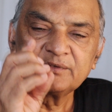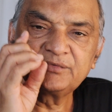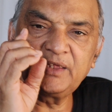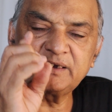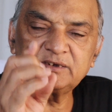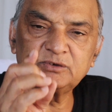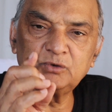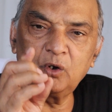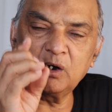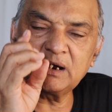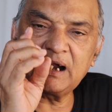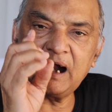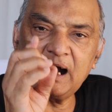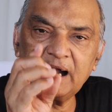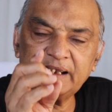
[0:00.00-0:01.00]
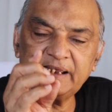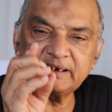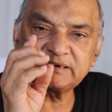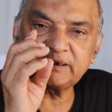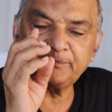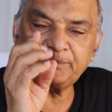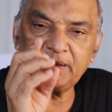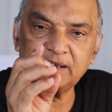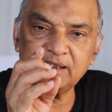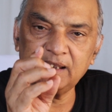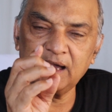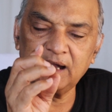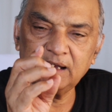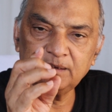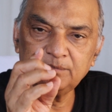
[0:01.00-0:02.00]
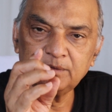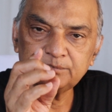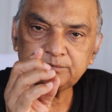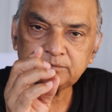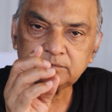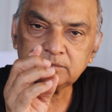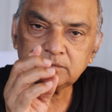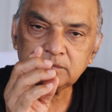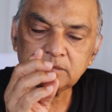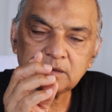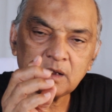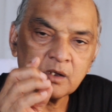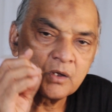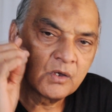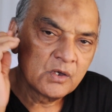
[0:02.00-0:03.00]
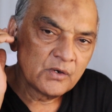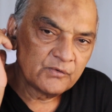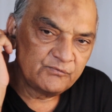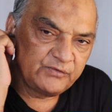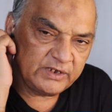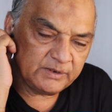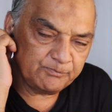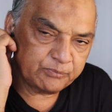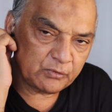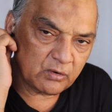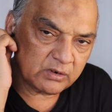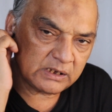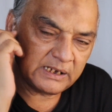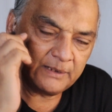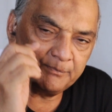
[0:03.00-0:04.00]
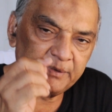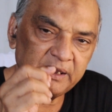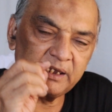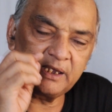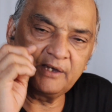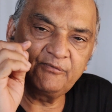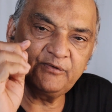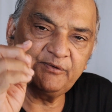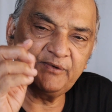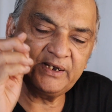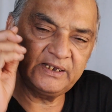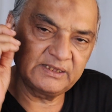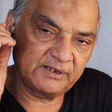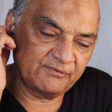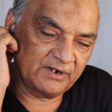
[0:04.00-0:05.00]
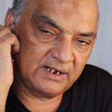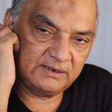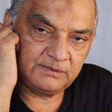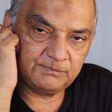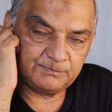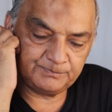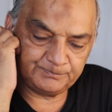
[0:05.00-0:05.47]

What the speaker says: there is no God except Allah. We proclaiming everywhere in the world.